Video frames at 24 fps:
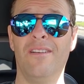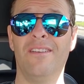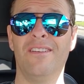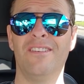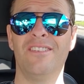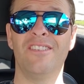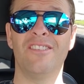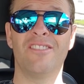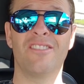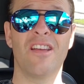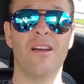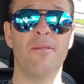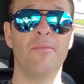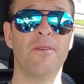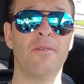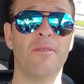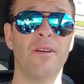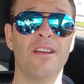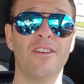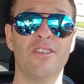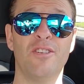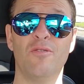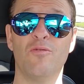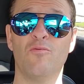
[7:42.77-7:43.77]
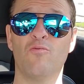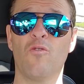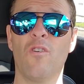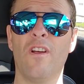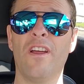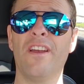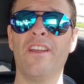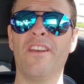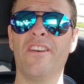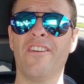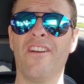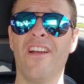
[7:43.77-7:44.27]
She's coming around. She was
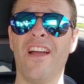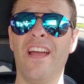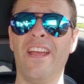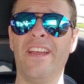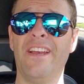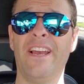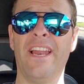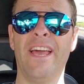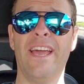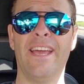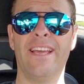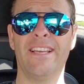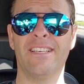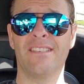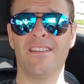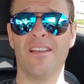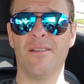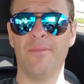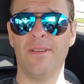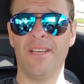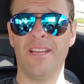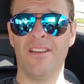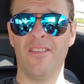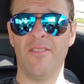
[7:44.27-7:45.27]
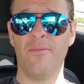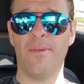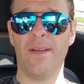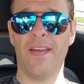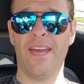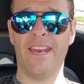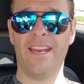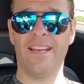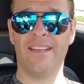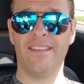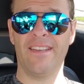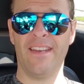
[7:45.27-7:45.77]
right on her hind legs coming out of the
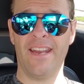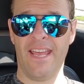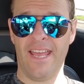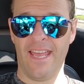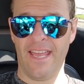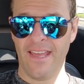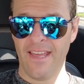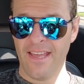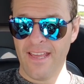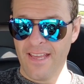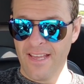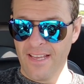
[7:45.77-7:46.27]
paddock today.